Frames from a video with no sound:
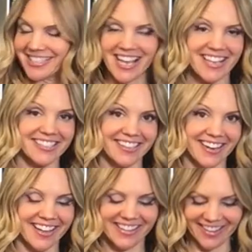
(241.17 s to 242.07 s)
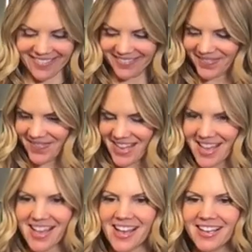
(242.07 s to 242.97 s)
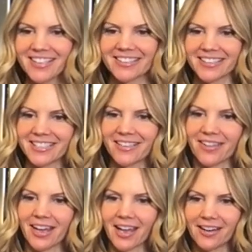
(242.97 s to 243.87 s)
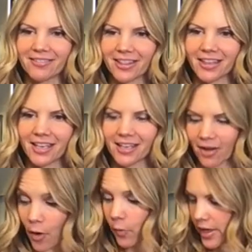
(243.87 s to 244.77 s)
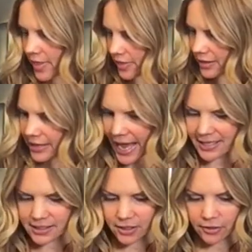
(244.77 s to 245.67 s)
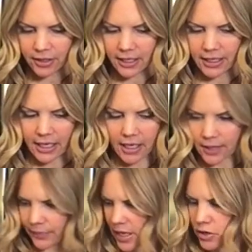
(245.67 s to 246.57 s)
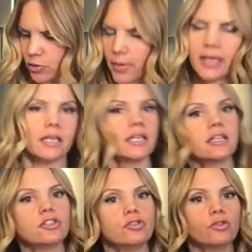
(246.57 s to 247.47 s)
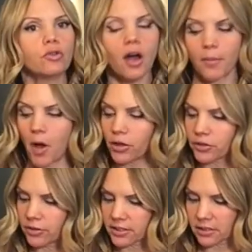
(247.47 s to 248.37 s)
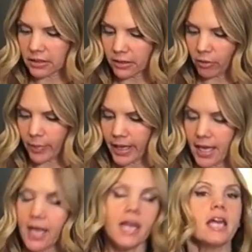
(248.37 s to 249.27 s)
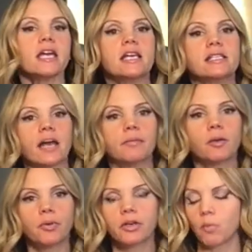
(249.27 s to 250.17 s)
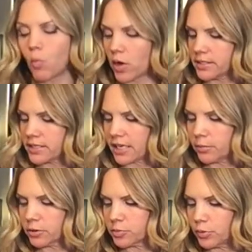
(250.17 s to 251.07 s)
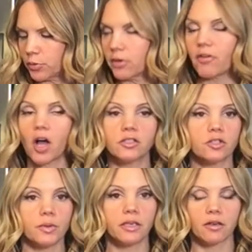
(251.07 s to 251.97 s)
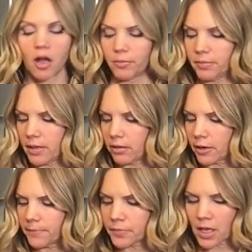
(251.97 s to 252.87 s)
taste that I love. So let's see if I got everything. Oh, and then the last ingredient, and you might need to alter this a little bit, is I'm gonna put in 1 tablespoon of unsweetened almond milk.